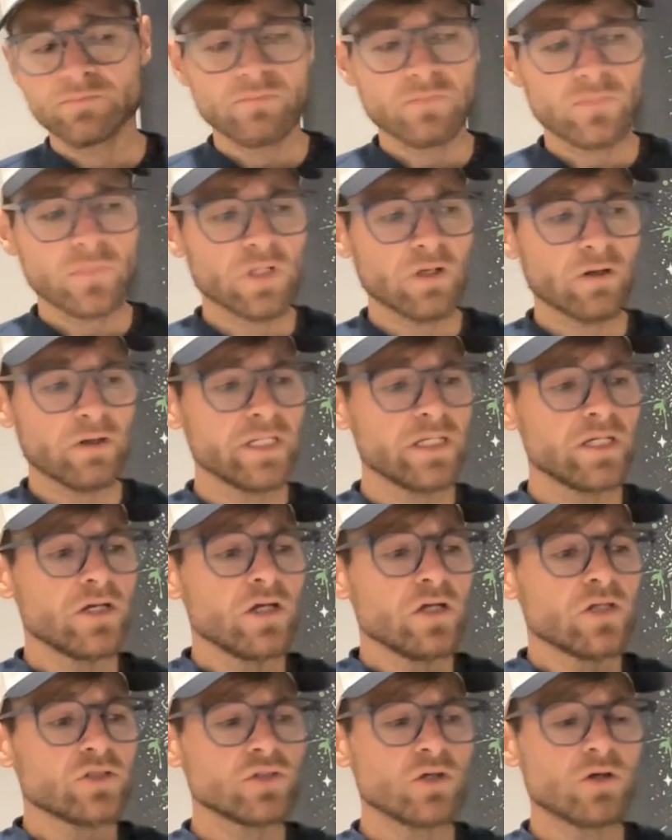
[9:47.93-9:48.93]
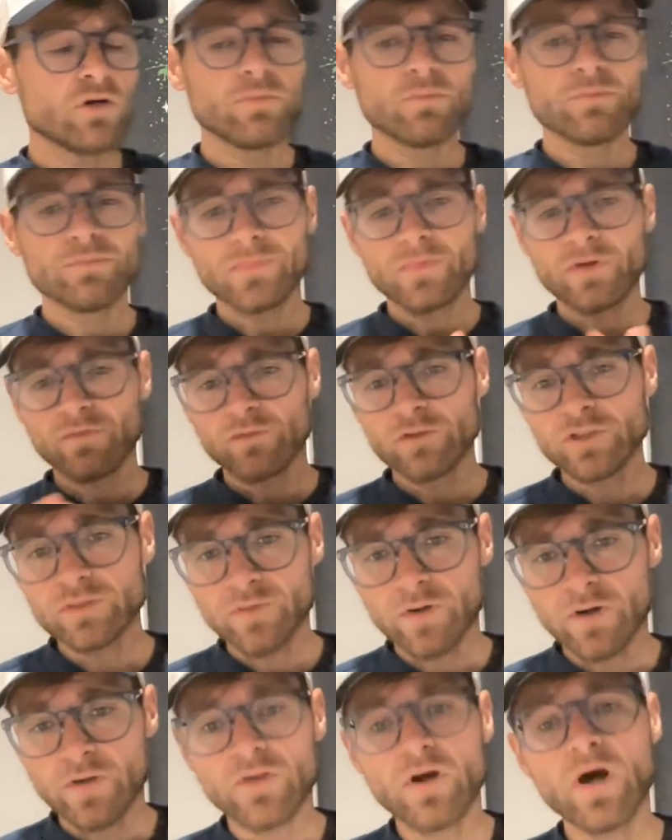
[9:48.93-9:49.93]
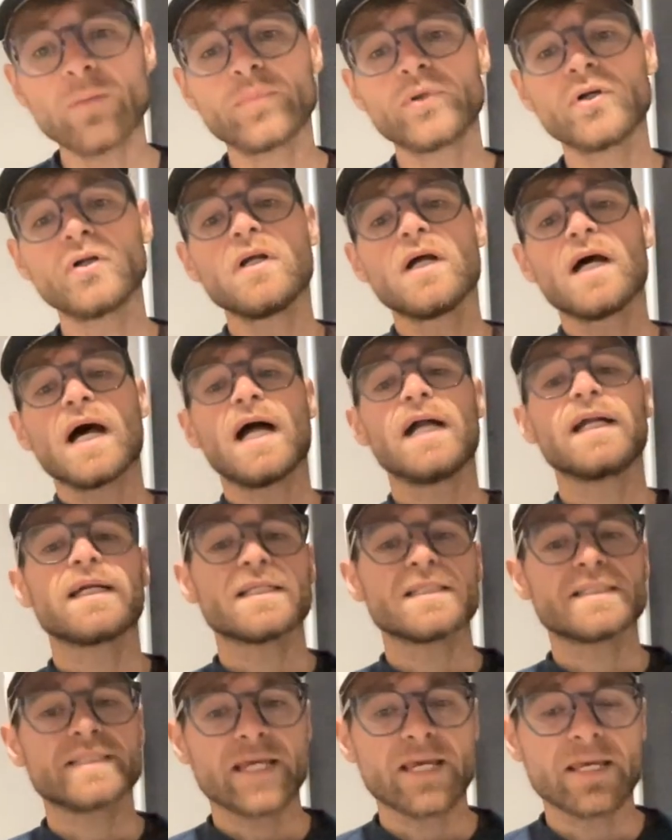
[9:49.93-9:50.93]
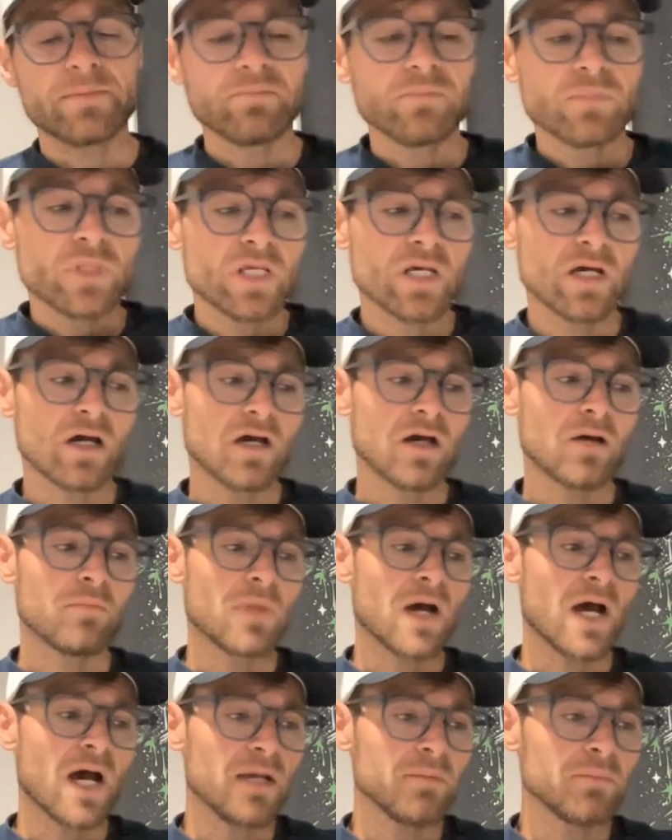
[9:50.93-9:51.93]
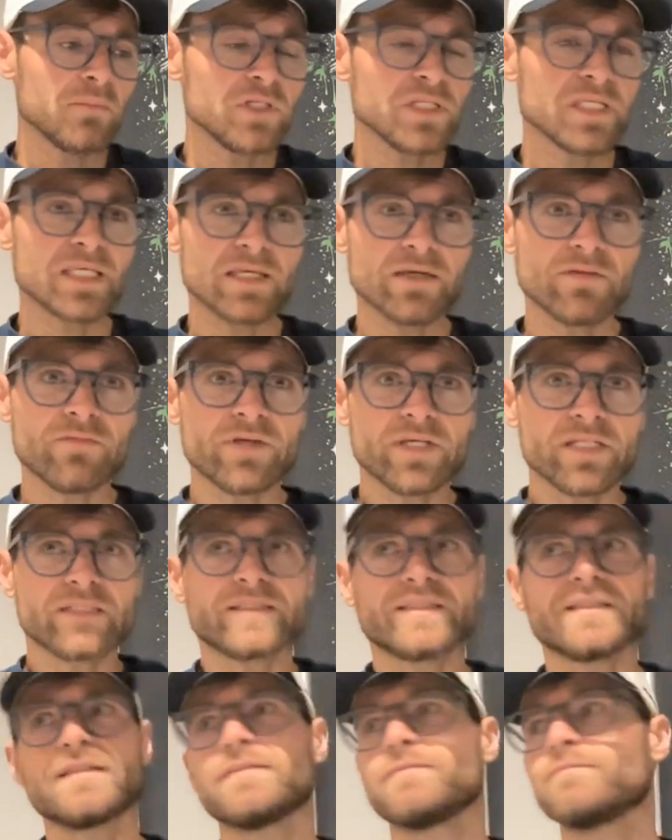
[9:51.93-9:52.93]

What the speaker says: All right, so first of all, the upper, I gotta say, I'm gonna give it.